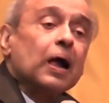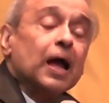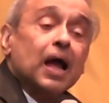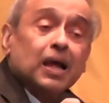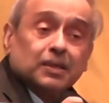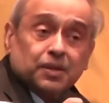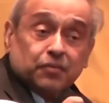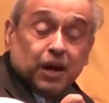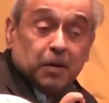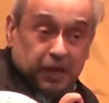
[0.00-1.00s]
And if
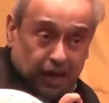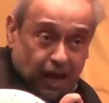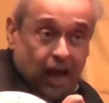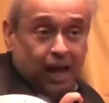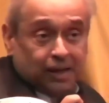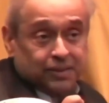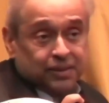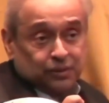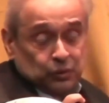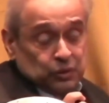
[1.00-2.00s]
I may add,
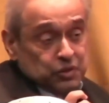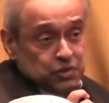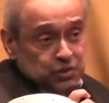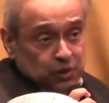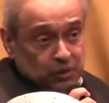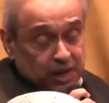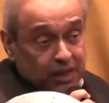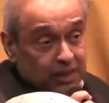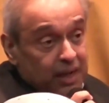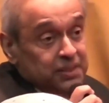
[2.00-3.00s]
though this is not
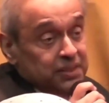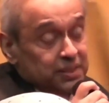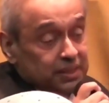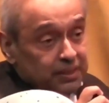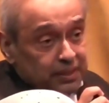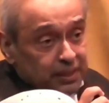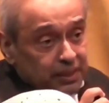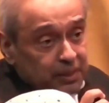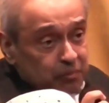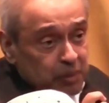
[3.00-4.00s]
highlighted in
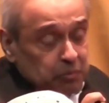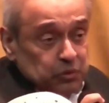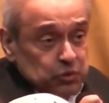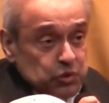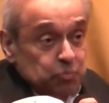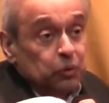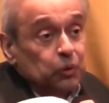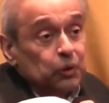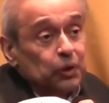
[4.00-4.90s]
Mahmudur's book,